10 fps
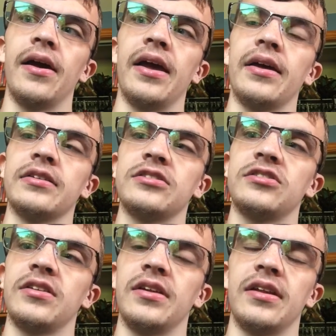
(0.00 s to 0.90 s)
And
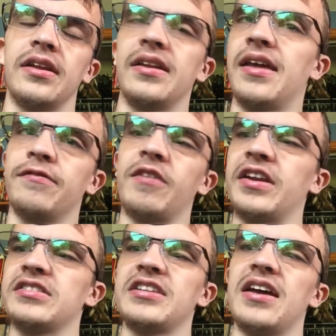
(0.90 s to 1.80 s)
I
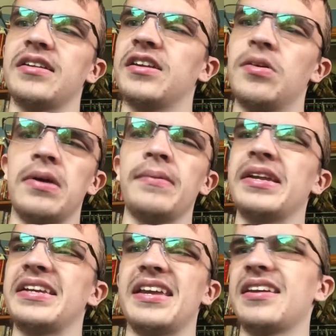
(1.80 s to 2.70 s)
finally decided, you know what, I'm
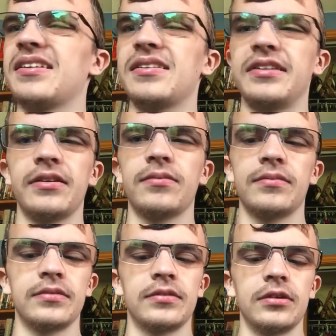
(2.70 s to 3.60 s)
going to get it. I'm like,
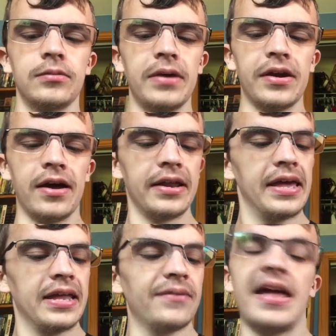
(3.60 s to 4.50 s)
why not?
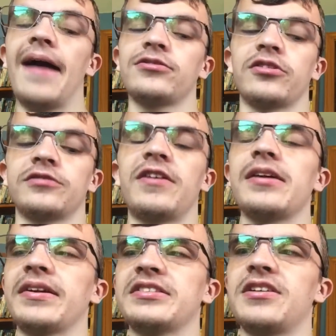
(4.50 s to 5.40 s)
And even after, I was
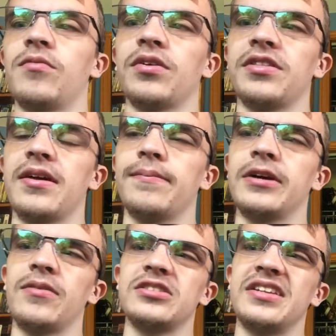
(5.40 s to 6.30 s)
fighting myself with it,
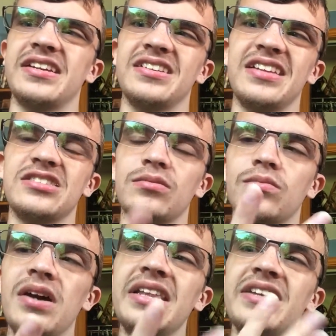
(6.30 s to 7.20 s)
but I was like, it's
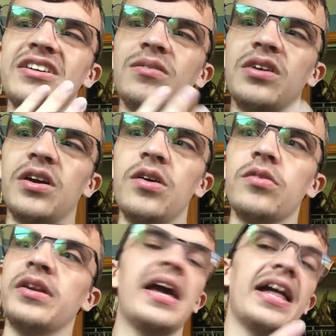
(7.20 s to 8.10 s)
one that you're going to want to
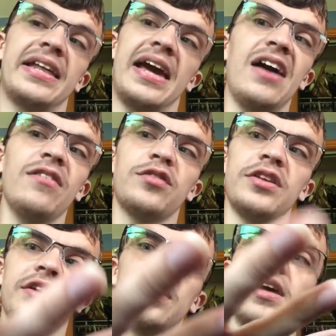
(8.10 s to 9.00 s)
own. And I have
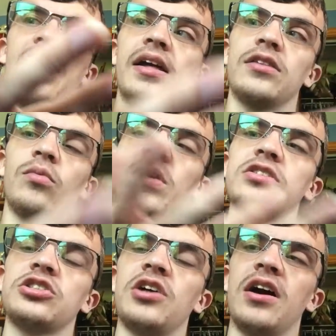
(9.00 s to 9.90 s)
the the one
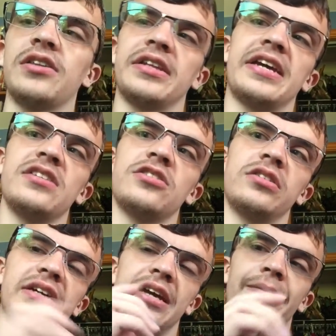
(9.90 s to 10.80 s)
shot on the Kindle
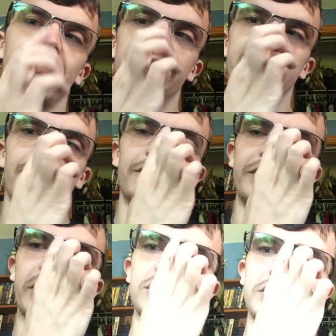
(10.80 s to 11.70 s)
that came out like a few
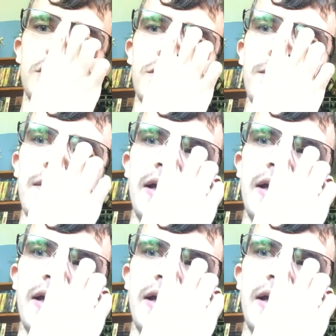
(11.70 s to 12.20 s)
years ago.